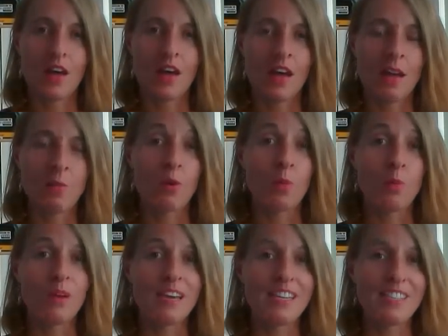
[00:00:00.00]
and more
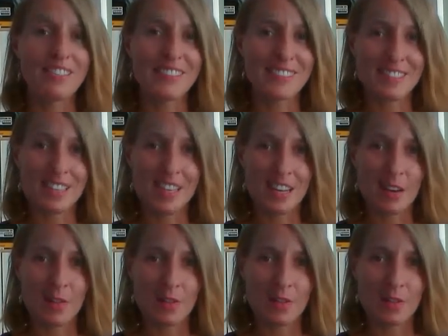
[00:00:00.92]
patient than
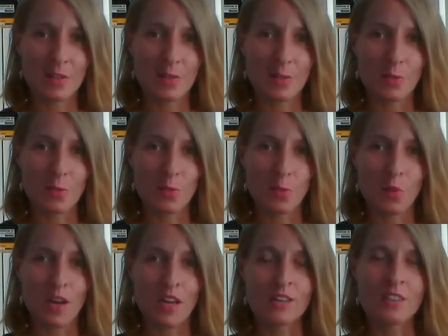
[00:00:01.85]
ever
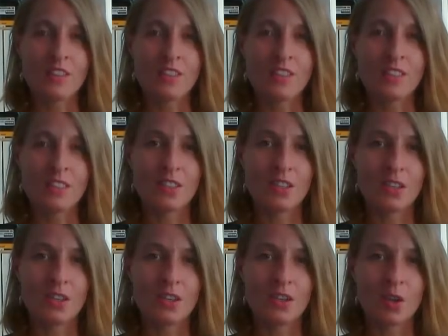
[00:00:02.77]
when
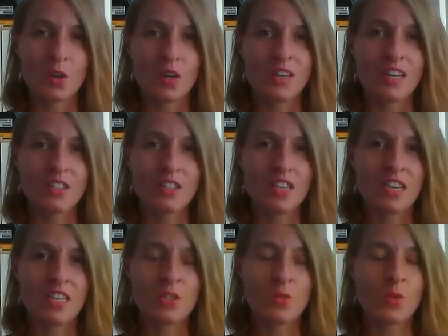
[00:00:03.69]
you're in that
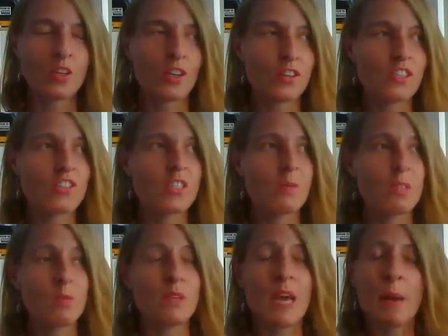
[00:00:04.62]
stage, when nothing
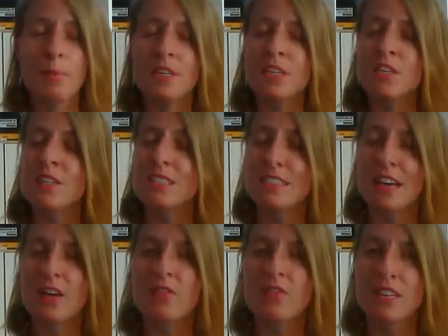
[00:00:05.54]
seems to be happening. You need to
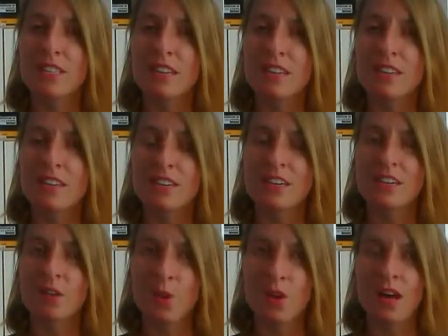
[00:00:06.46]
have faith that
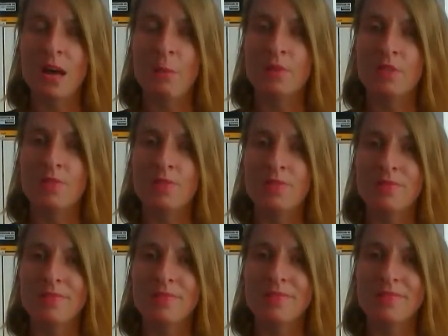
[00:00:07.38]
it will happen.
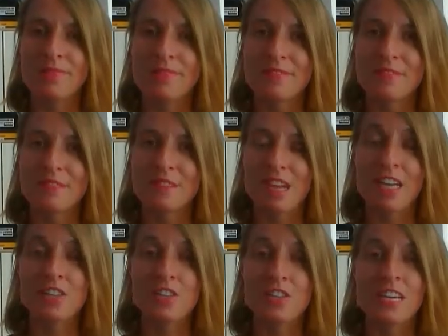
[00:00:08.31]

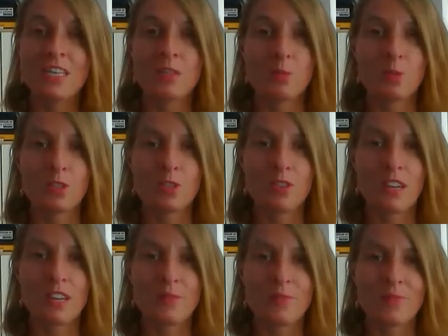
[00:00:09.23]
Like like the
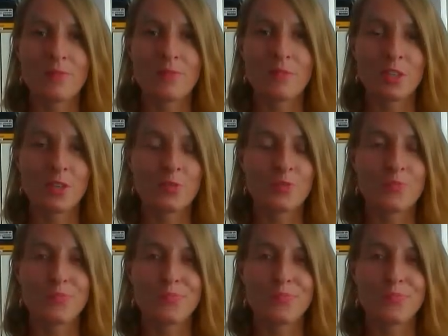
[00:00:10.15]
butterfly, you know.